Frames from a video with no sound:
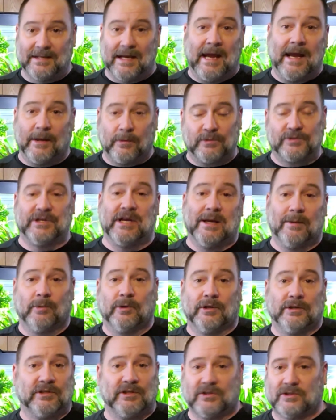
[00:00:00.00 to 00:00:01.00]
tank was
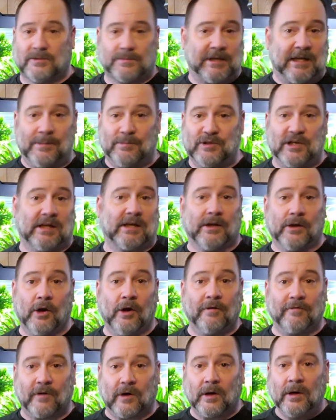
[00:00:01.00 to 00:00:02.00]
able to just keep ticking
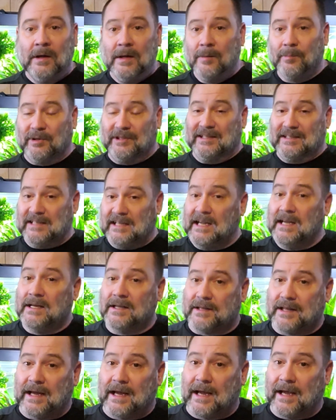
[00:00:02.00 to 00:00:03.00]
over. But the key
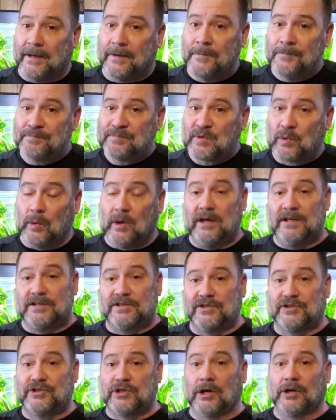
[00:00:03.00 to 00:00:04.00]
to that was
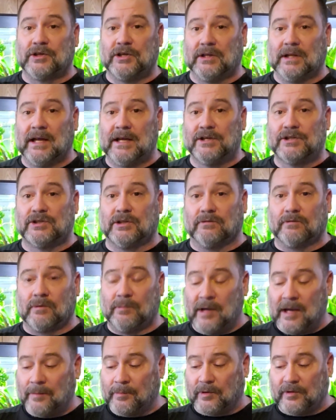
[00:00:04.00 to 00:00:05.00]
the circulation.
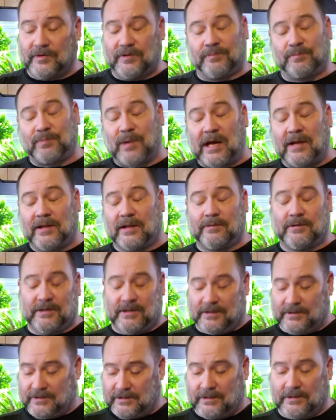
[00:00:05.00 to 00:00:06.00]
Remember, the
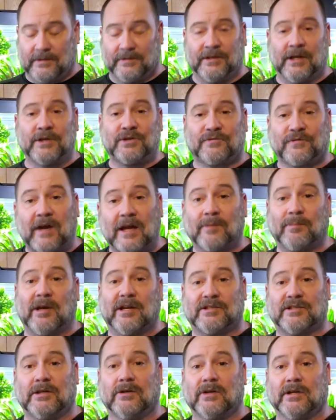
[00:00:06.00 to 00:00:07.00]
nitrifying
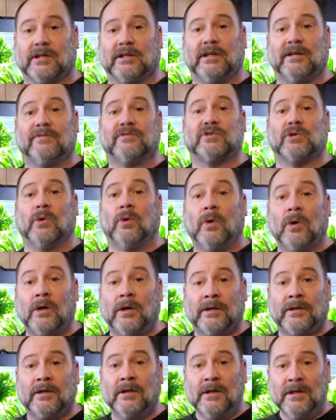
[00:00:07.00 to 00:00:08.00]
bacteria lives
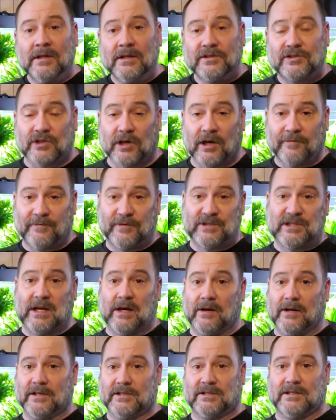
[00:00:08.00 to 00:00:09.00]
on surface
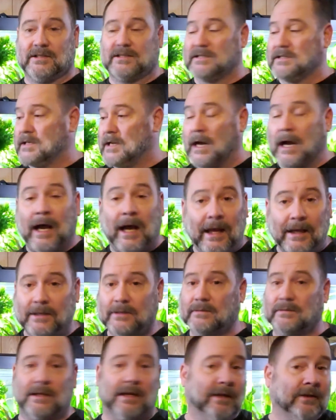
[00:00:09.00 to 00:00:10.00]
areas. It's not
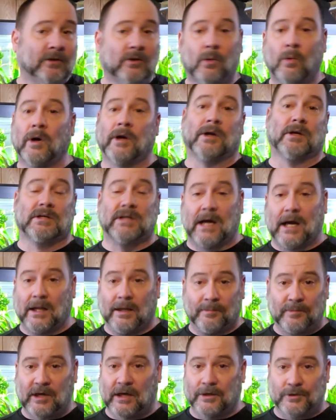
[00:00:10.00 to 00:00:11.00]
in the water
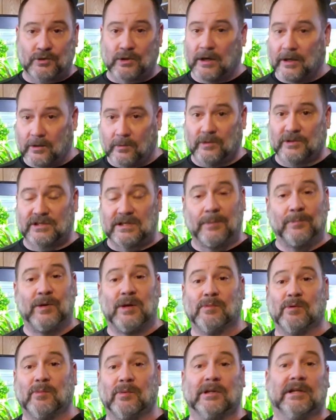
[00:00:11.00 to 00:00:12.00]
column, contrary to what some
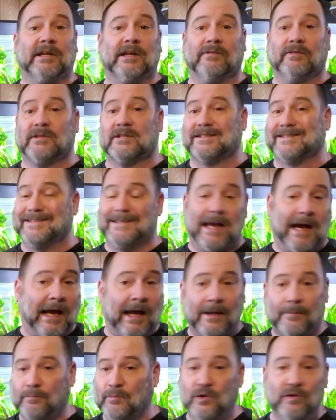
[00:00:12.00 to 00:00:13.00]
people believe. It does
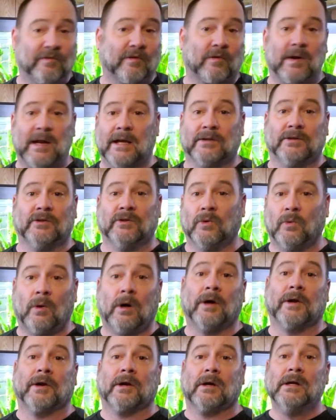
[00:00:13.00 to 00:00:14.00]
not move around in the
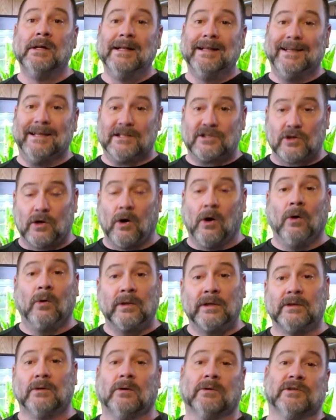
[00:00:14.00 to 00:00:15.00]
water. It's
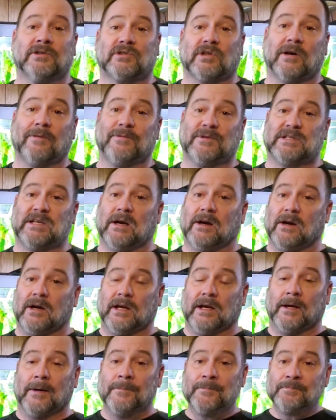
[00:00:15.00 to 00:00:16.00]
only on the surface
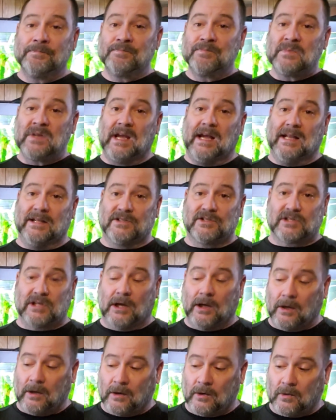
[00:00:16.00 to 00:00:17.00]
area, and
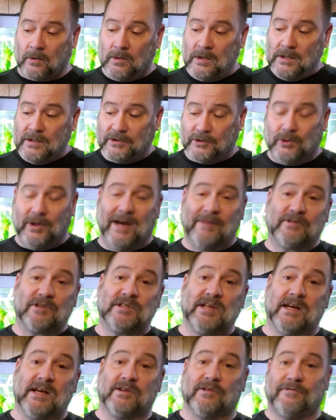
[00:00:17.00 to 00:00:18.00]
so you have to
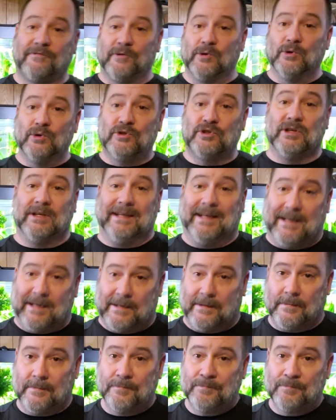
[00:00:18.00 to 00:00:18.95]
take the food to it.